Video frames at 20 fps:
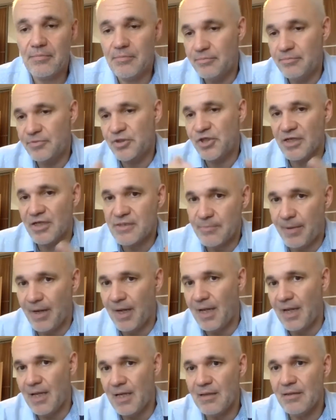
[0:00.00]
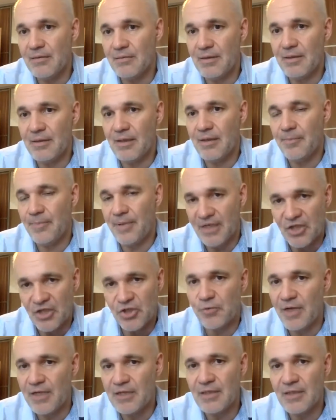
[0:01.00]
just by
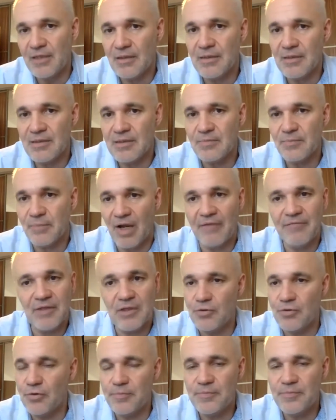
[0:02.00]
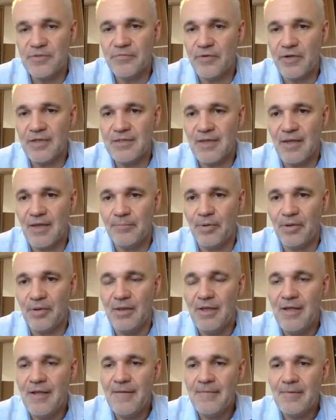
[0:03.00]
penetrating these private groups, for example.
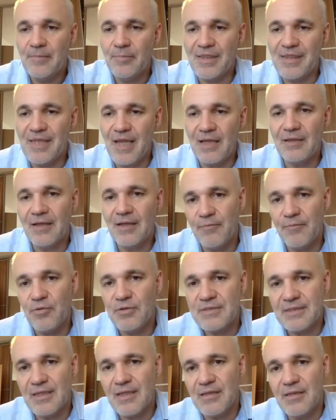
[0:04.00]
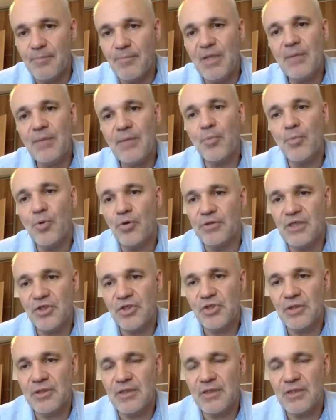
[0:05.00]
But then I would say the minimum condition